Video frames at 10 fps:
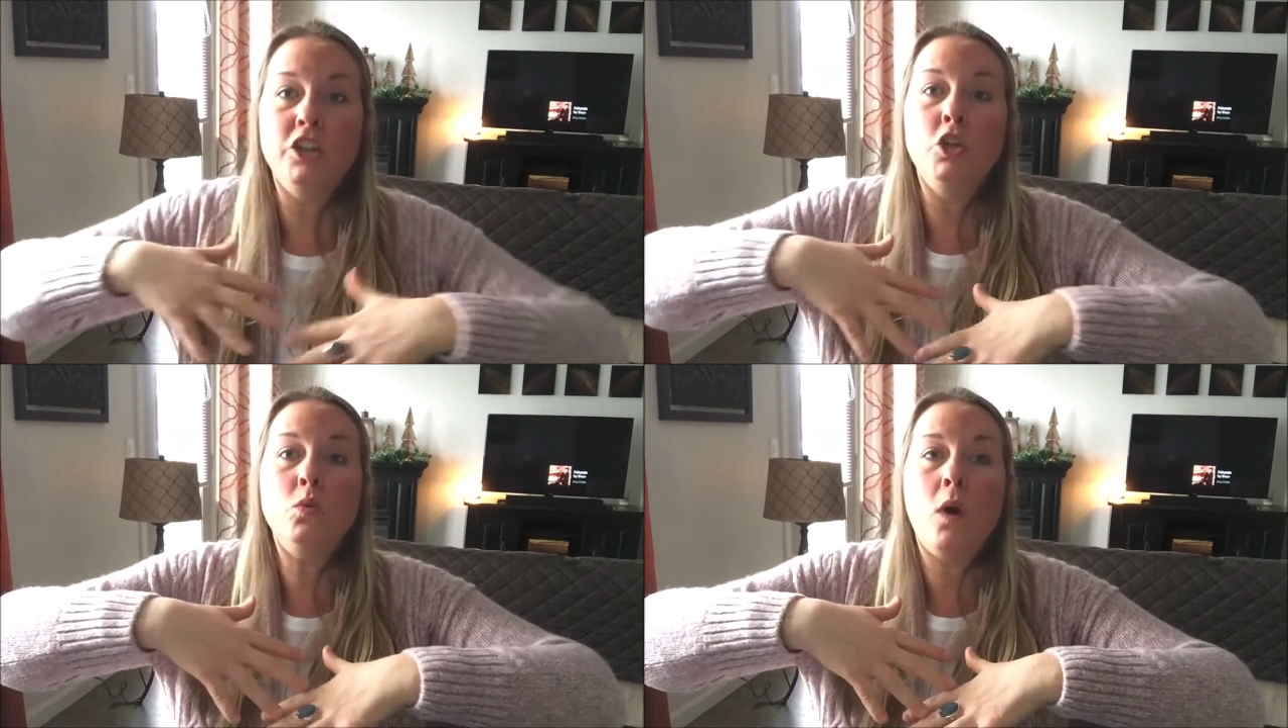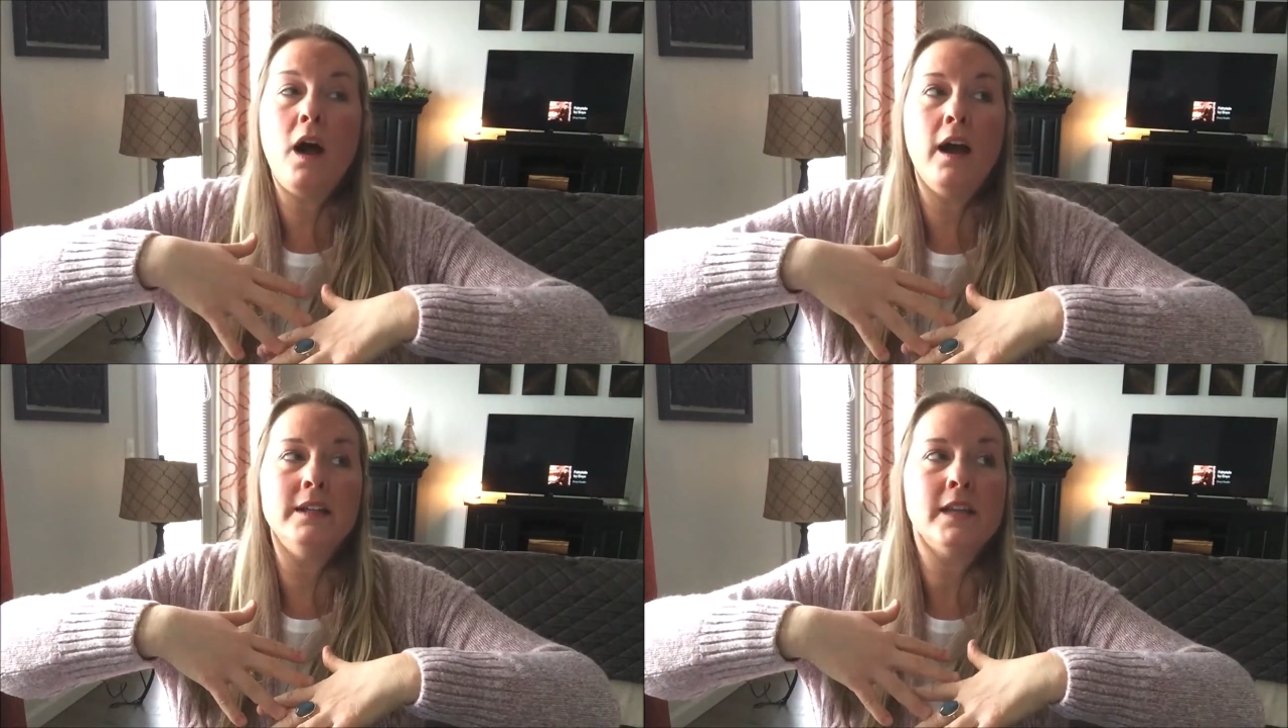And you
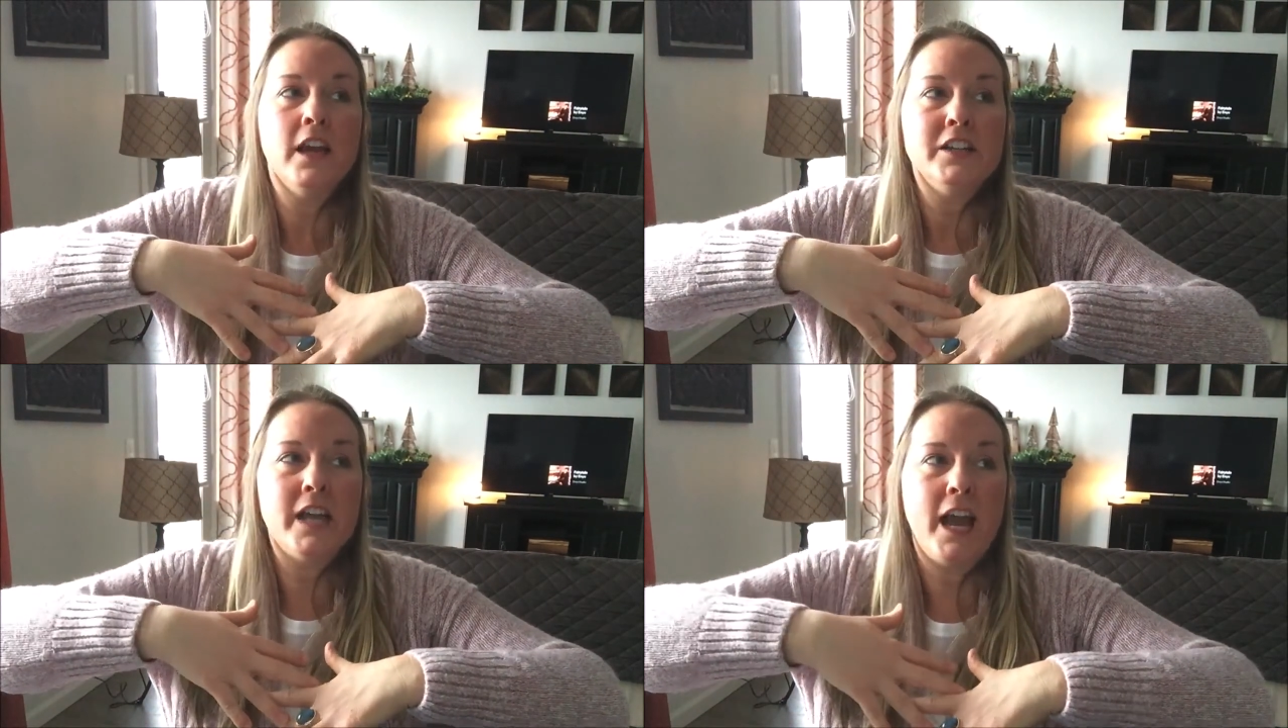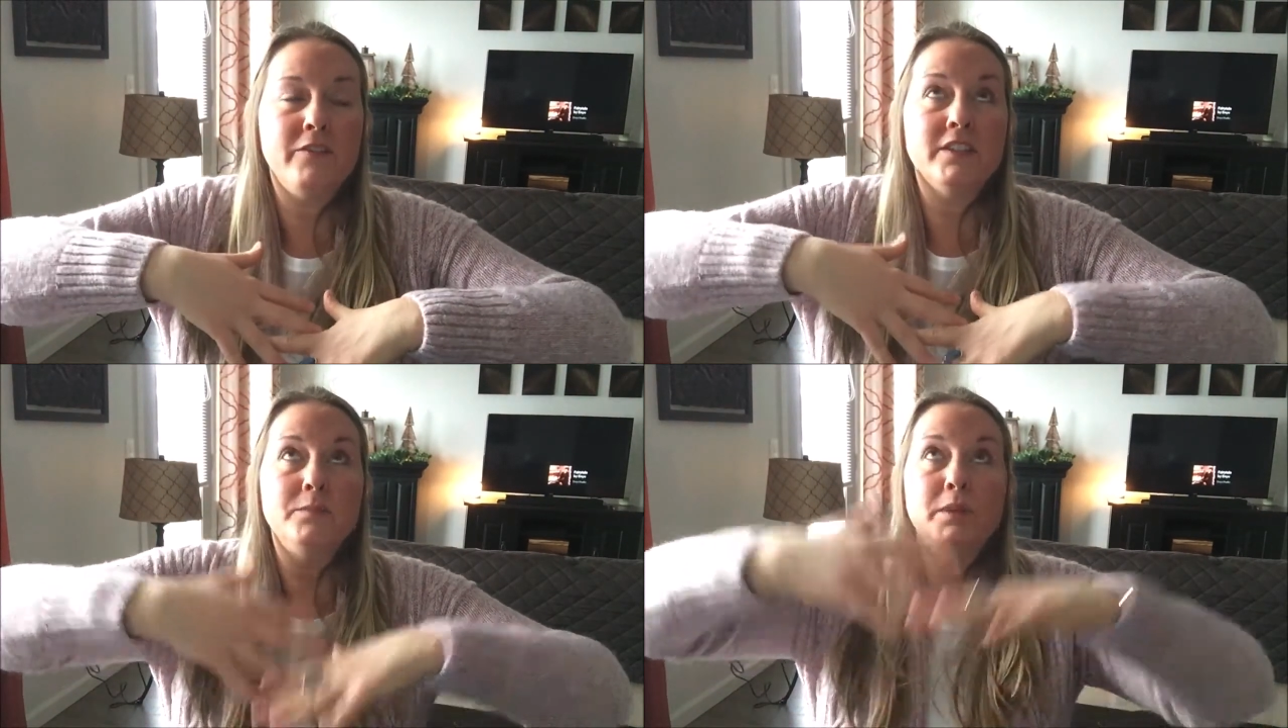want to
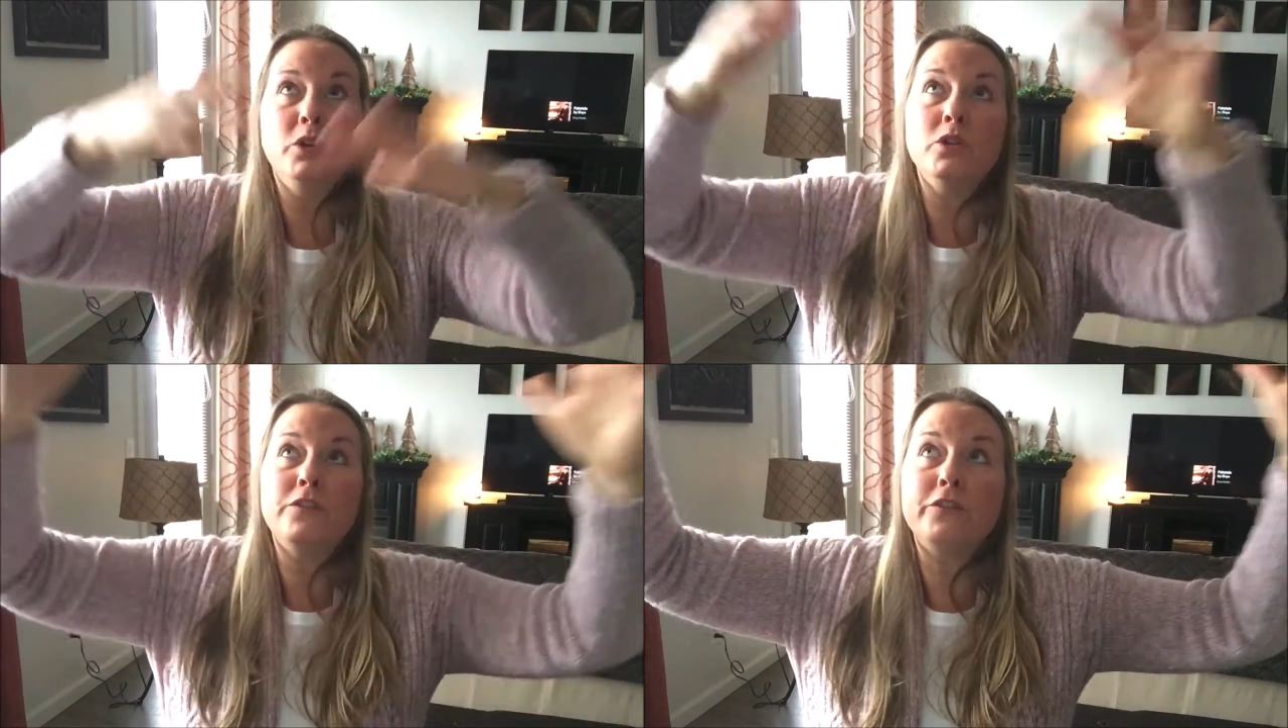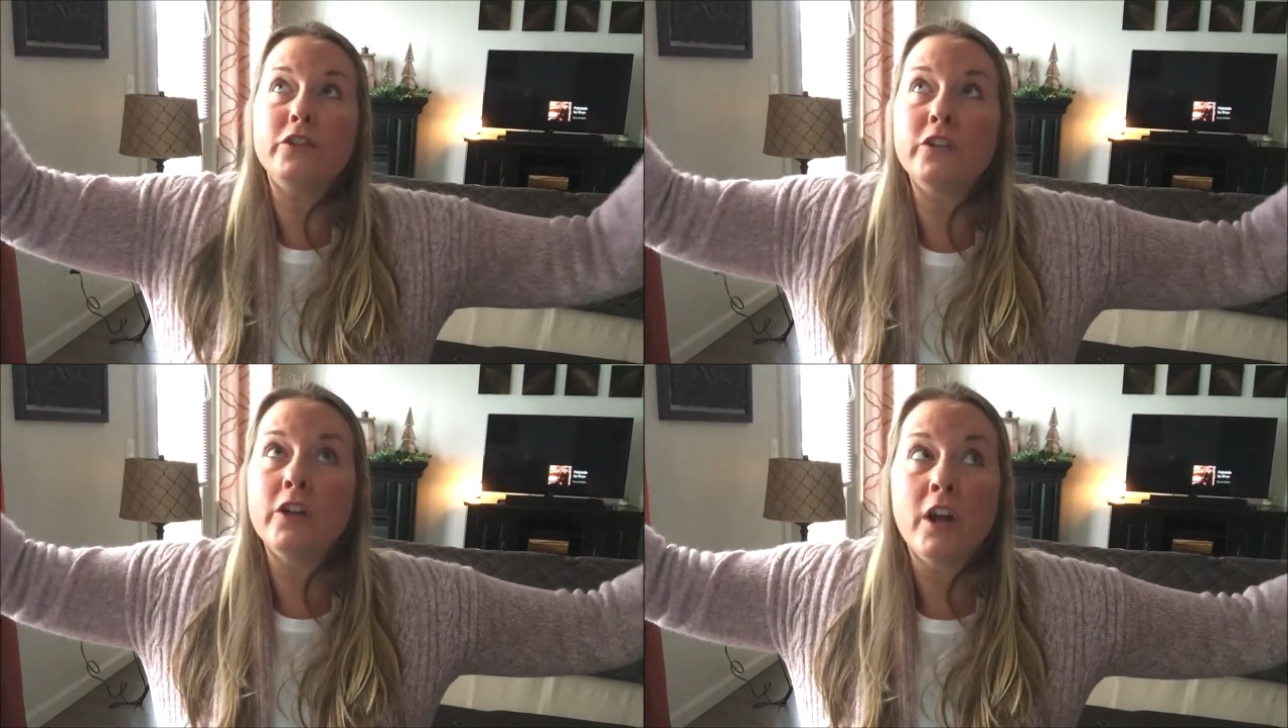have this
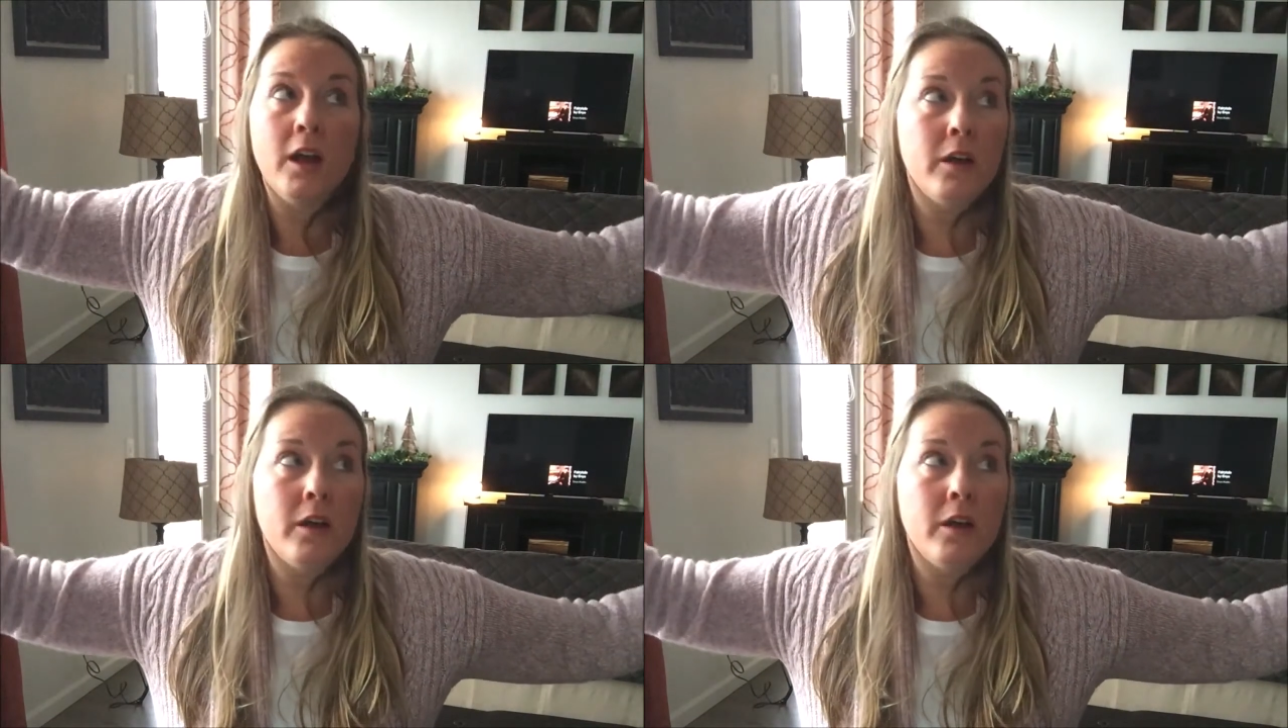beautiful,